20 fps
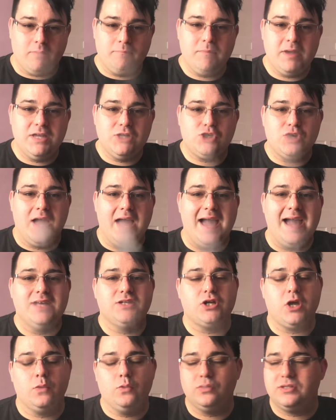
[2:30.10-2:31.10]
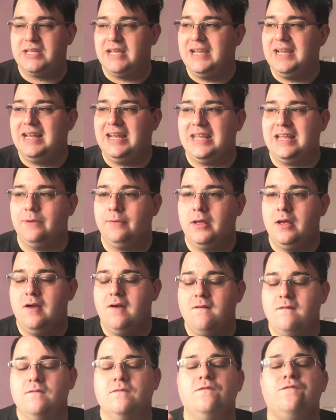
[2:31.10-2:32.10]
makes your hairs go all tingly.
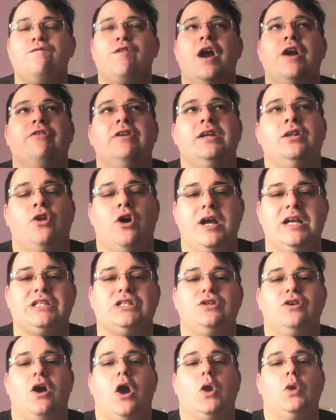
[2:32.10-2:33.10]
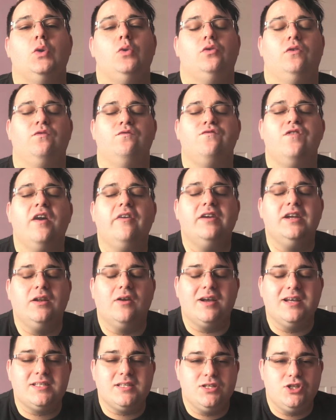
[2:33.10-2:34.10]
Very nice and cold, very
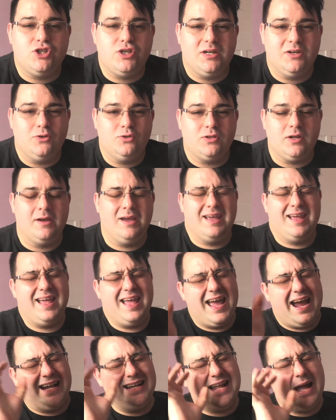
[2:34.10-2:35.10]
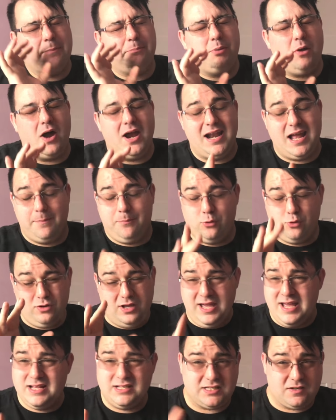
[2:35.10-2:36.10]
nice and chilled. And that
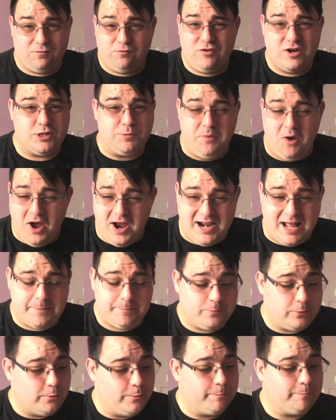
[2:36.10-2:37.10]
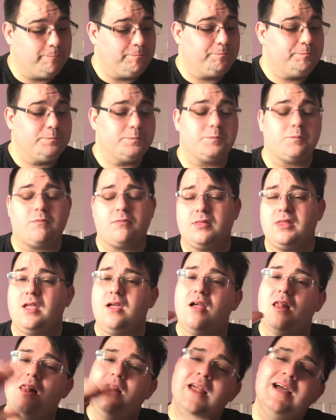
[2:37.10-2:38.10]
pineapple, it's fresh pineapple.
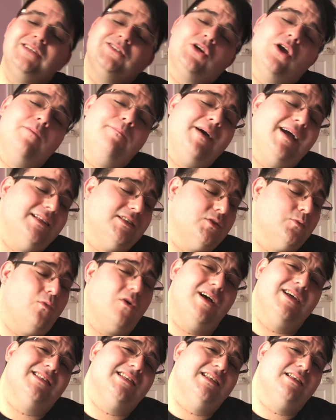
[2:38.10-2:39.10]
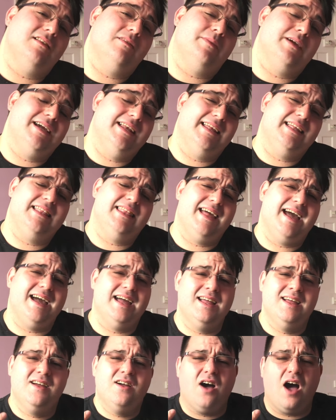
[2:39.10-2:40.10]
Let's go back to what I said at the beginning,
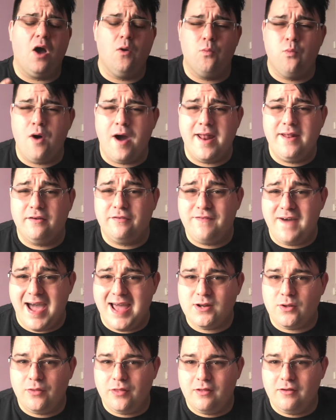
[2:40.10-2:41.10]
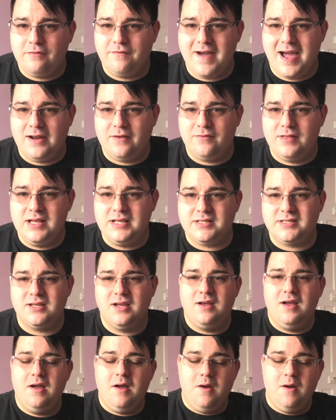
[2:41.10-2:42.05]
that I weren't a fan of this.